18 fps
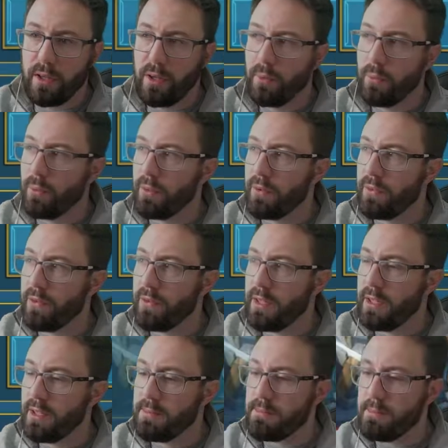one of
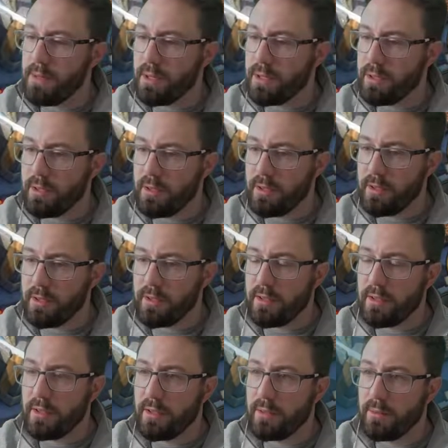these missions,
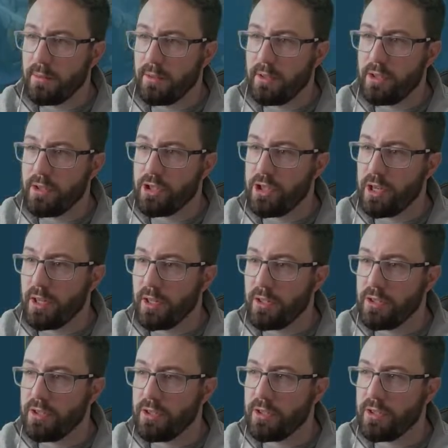one of these
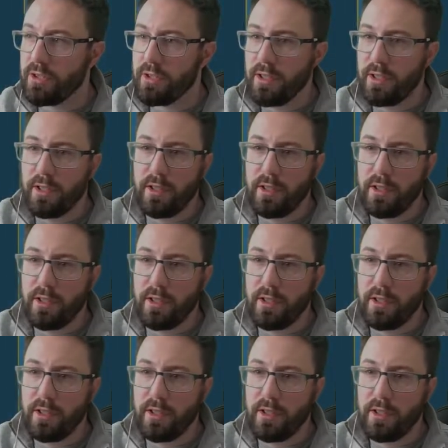challenges.